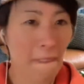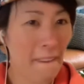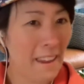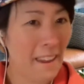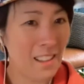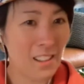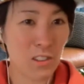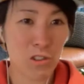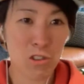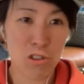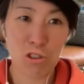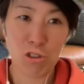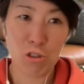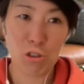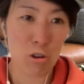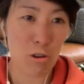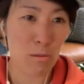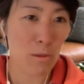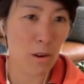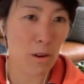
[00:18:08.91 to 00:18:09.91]
it's
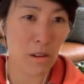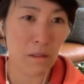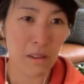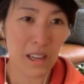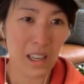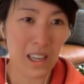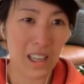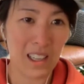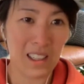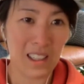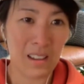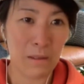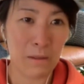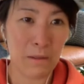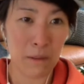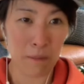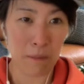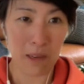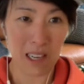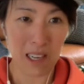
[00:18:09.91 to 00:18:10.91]
so motivating
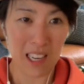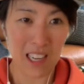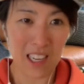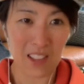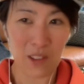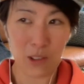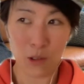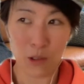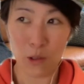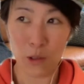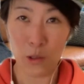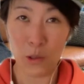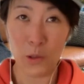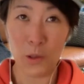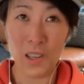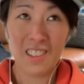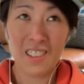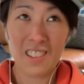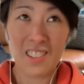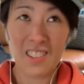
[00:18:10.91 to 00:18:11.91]
for me to
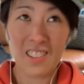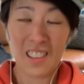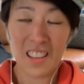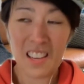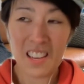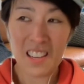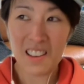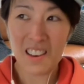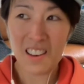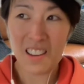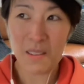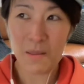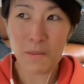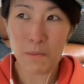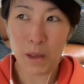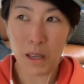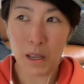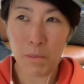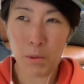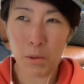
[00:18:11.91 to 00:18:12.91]
see that
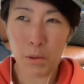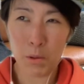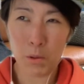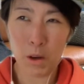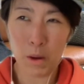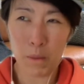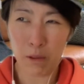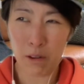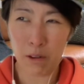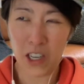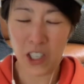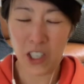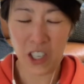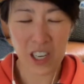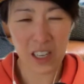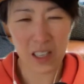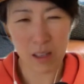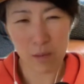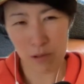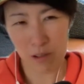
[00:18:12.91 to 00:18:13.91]
people
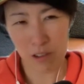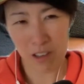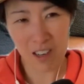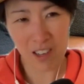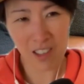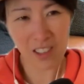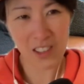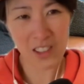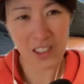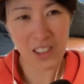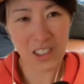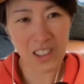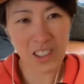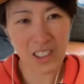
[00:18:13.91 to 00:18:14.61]
appreciate the product.